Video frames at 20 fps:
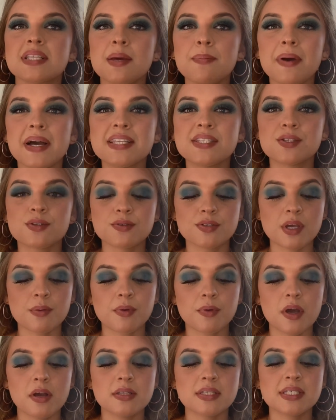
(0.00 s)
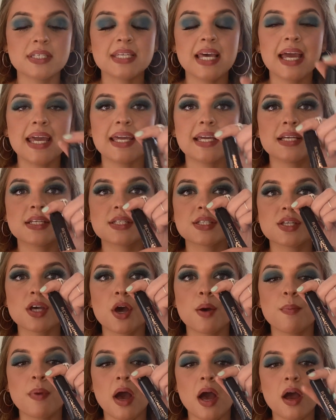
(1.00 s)
lip pencils, I'm going to take
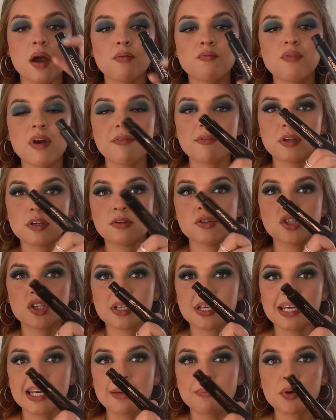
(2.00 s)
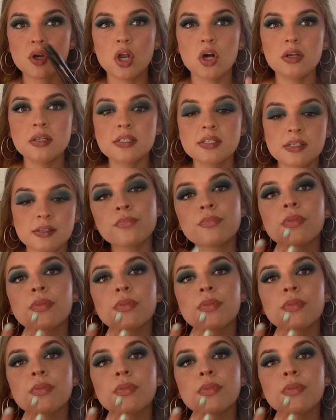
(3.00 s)
some Revolution lip gloss,